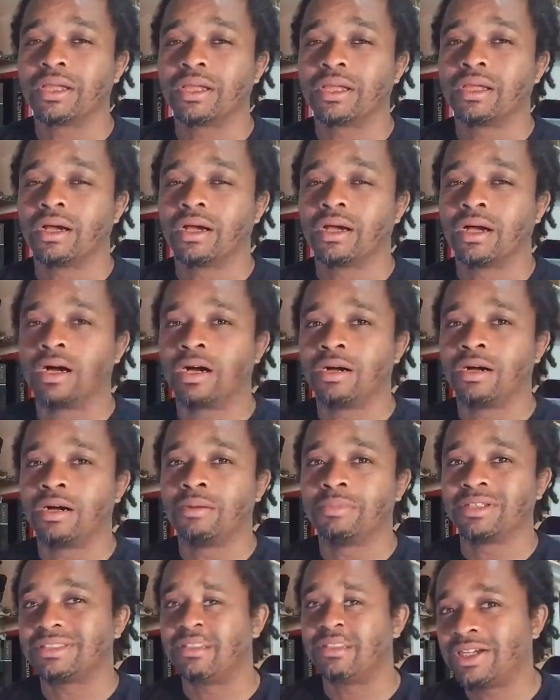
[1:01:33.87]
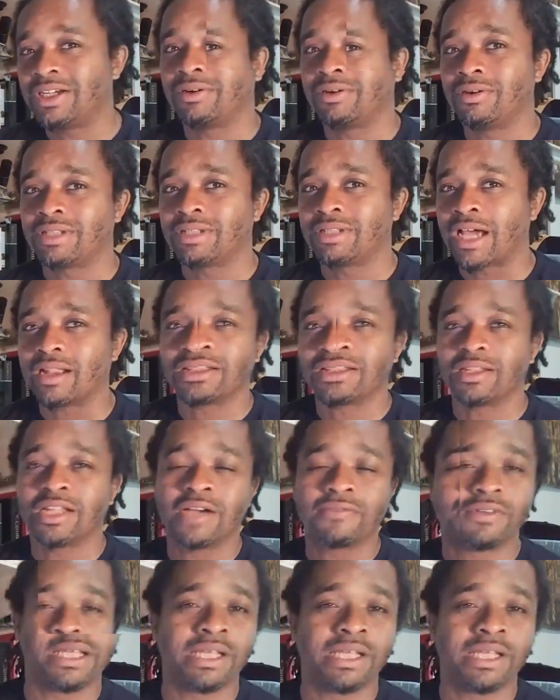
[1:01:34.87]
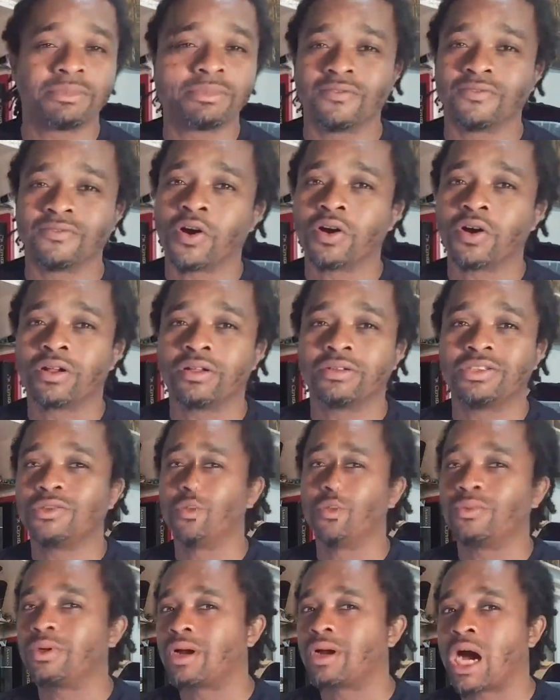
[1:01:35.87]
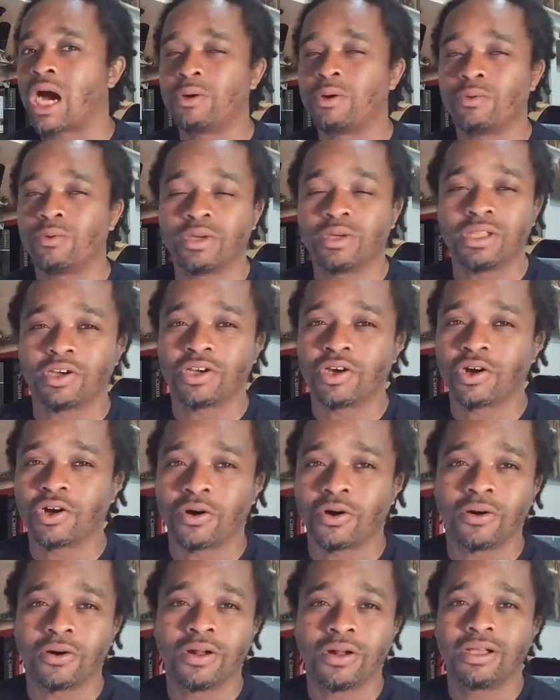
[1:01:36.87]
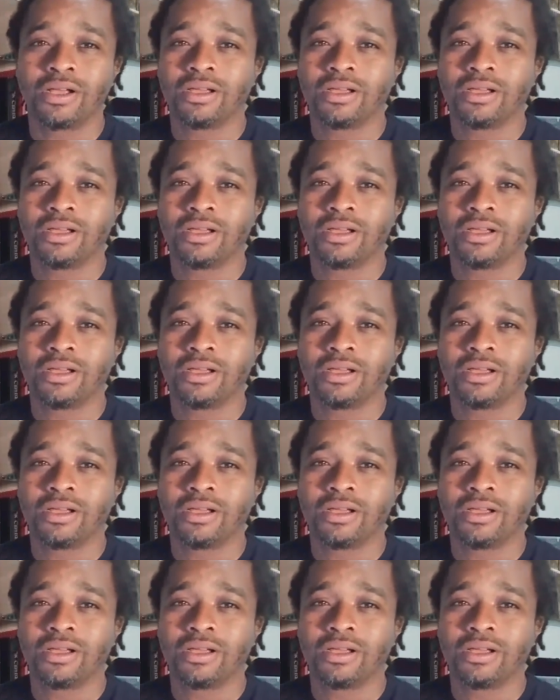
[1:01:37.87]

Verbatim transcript: but still not enough of them converted to where I would really call